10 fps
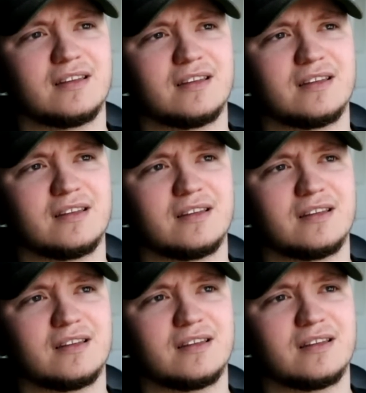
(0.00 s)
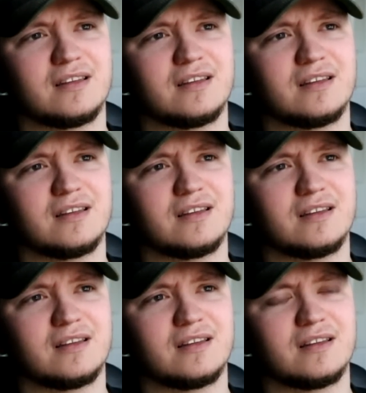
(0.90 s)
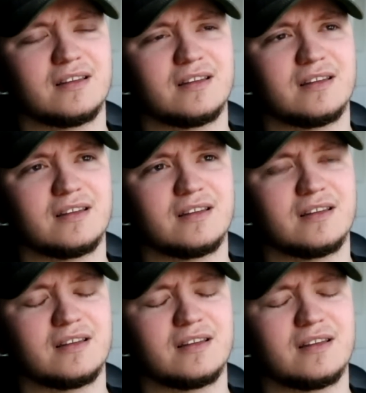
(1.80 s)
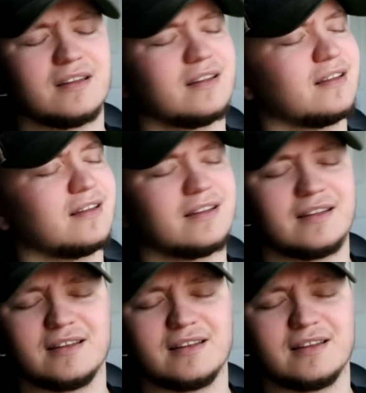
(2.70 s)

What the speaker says: No words are spoken by the person on screen.